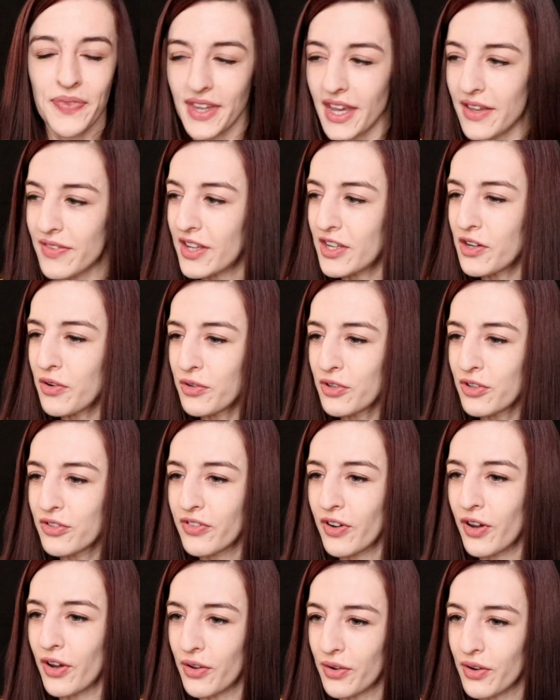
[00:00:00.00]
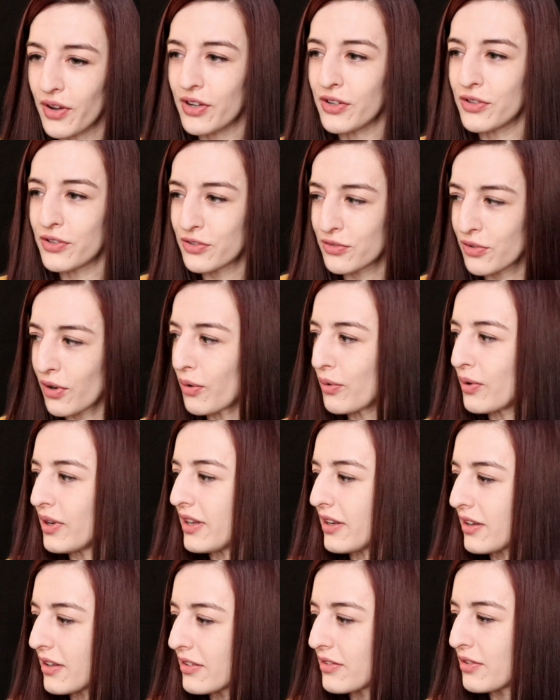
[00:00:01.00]
and then you're on your phone and you're
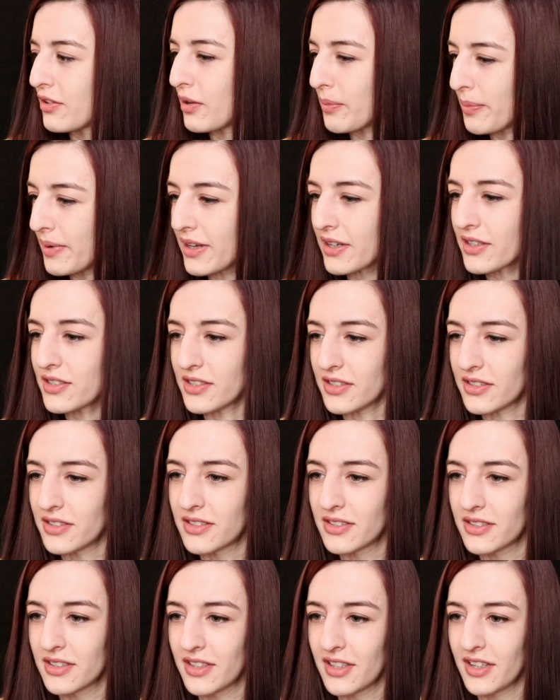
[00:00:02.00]
scrolling through your pictures